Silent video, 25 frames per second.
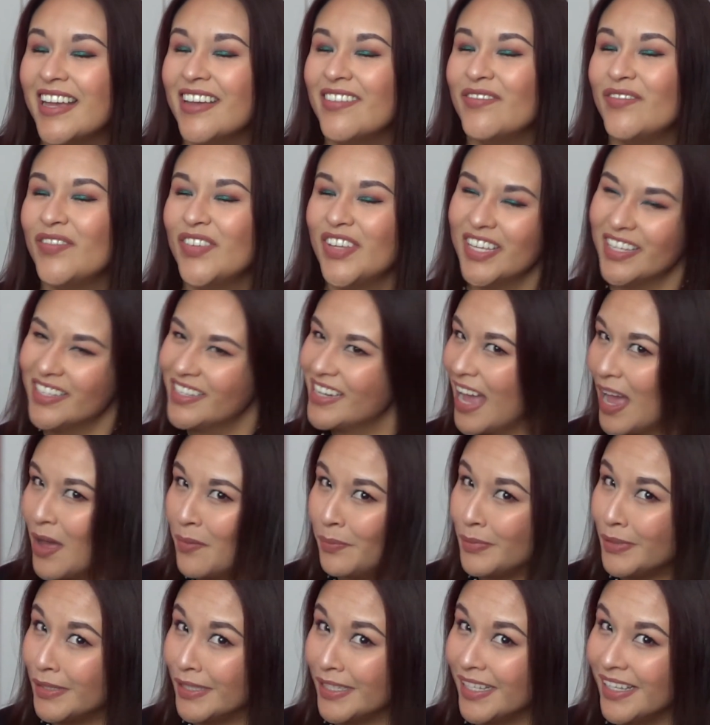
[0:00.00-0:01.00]
Via
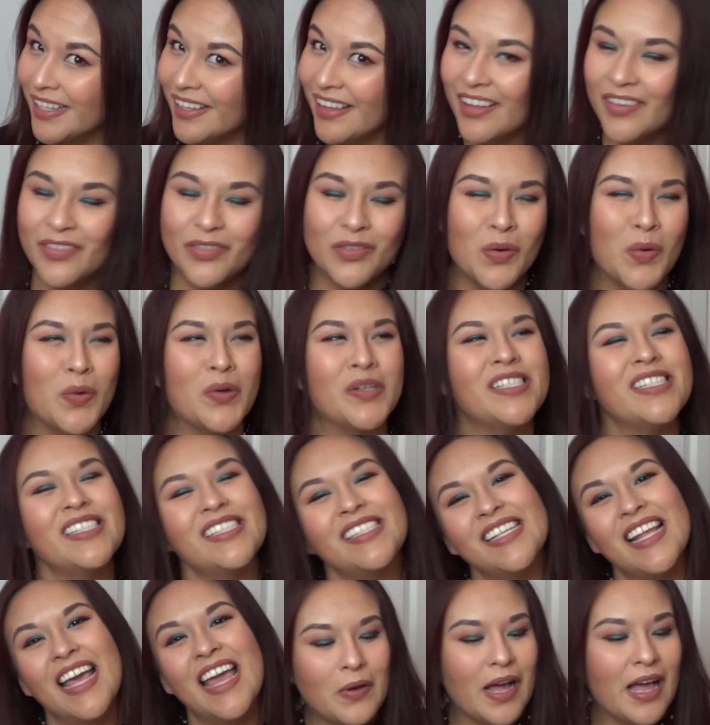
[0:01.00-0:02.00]
Napoli, of
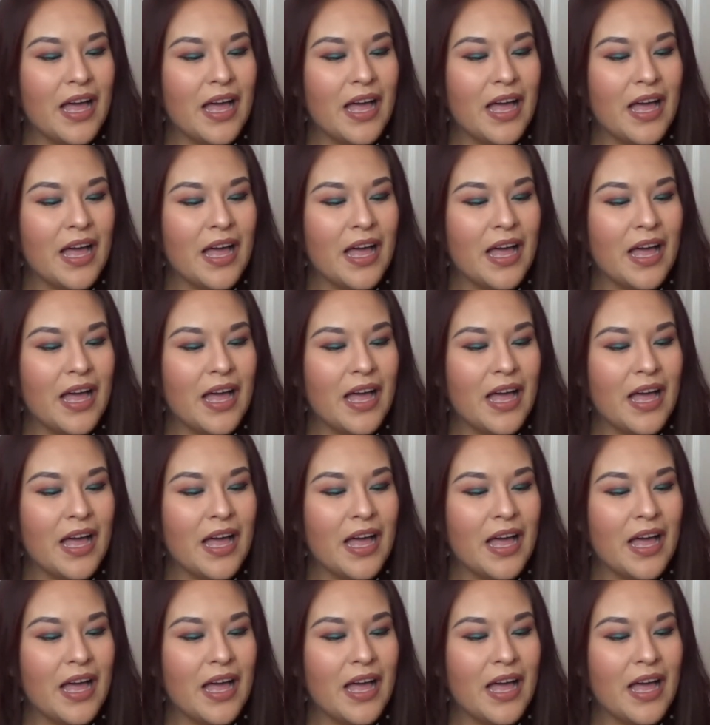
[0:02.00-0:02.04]
course.